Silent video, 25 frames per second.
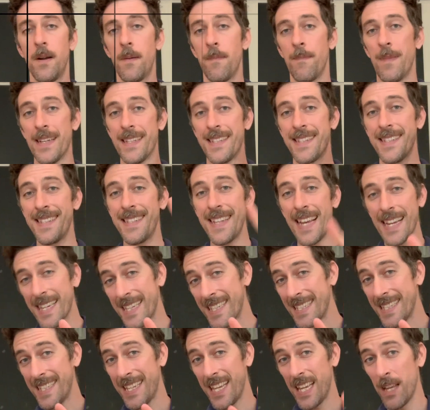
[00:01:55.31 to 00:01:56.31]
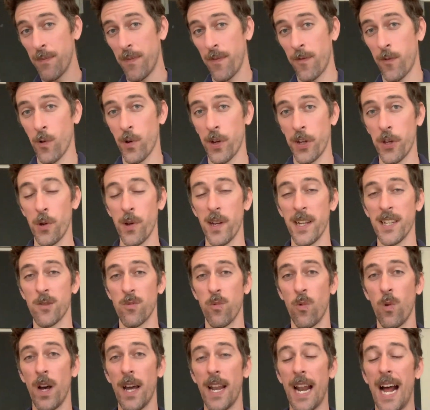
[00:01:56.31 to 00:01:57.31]
My second tip for you is
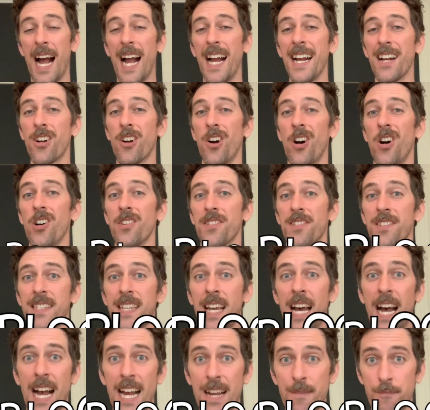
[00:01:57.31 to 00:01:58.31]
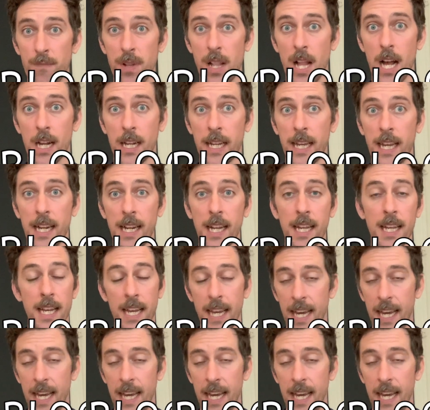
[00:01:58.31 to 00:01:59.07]
what I call time blocking.